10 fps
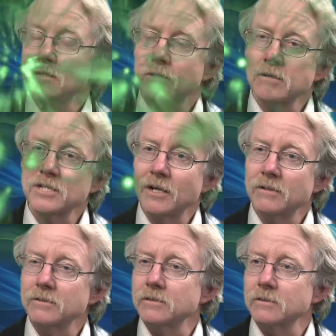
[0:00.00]
It turns
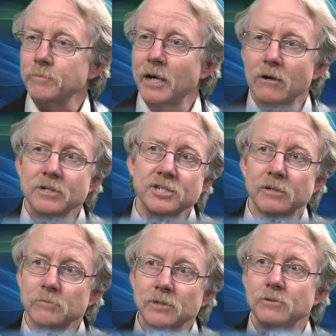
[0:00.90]
out that the
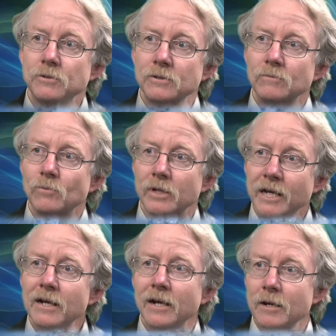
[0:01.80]
perigee moon, when
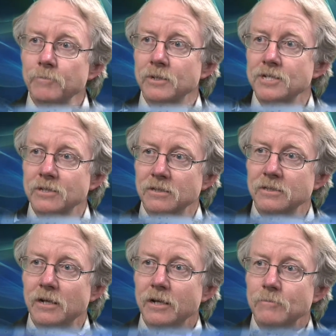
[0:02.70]
that happens at the
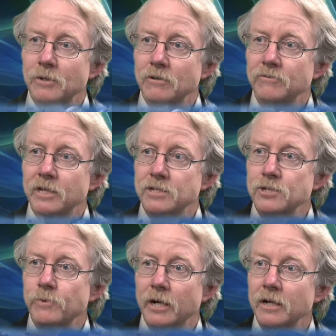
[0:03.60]
time of the
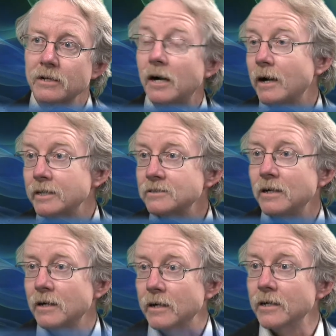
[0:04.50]
spring high
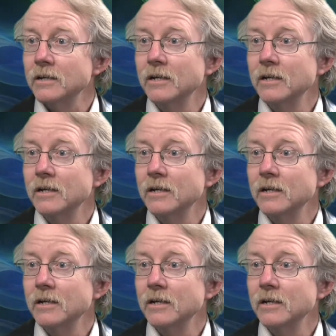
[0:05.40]
tide,